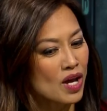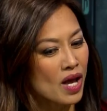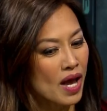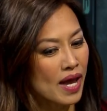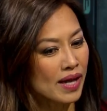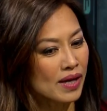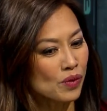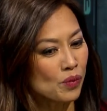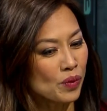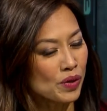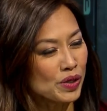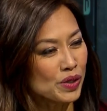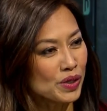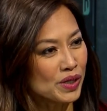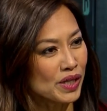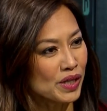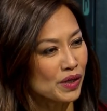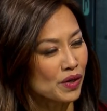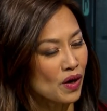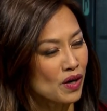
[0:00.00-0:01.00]
And where do you
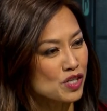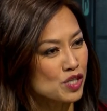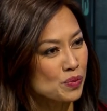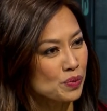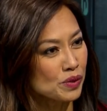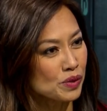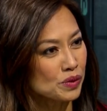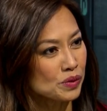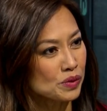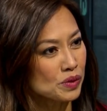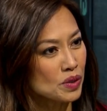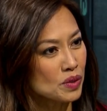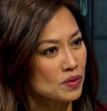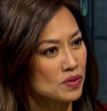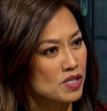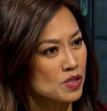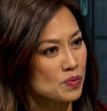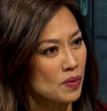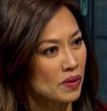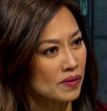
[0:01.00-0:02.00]
get your
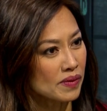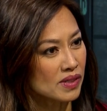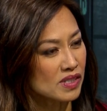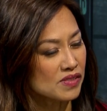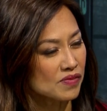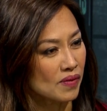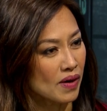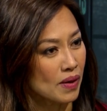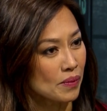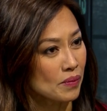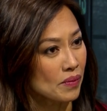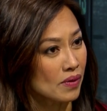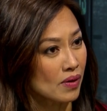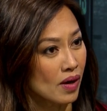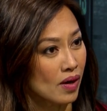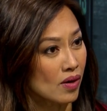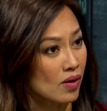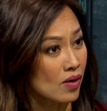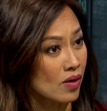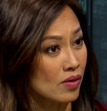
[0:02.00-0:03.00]
entrepreneurial spirit from?
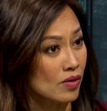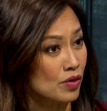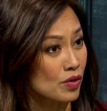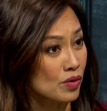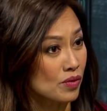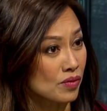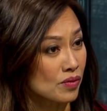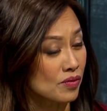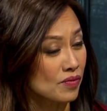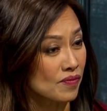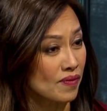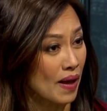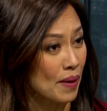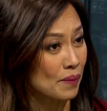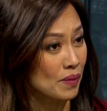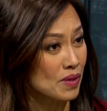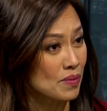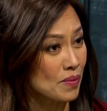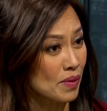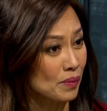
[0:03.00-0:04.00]
Are your
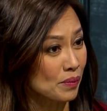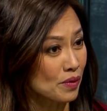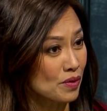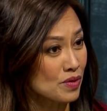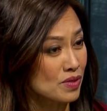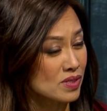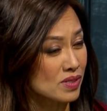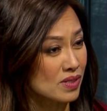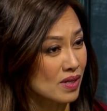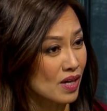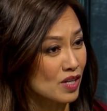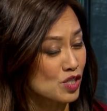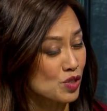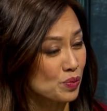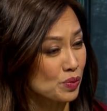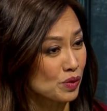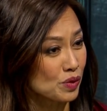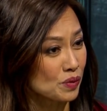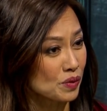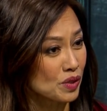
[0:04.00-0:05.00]
family members
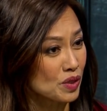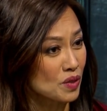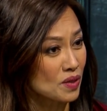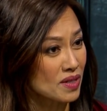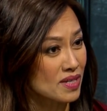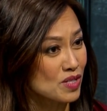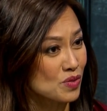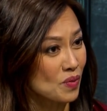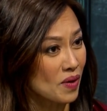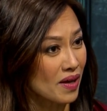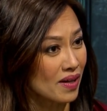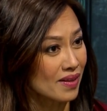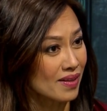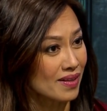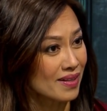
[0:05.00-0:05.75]
entrepreneurial as well?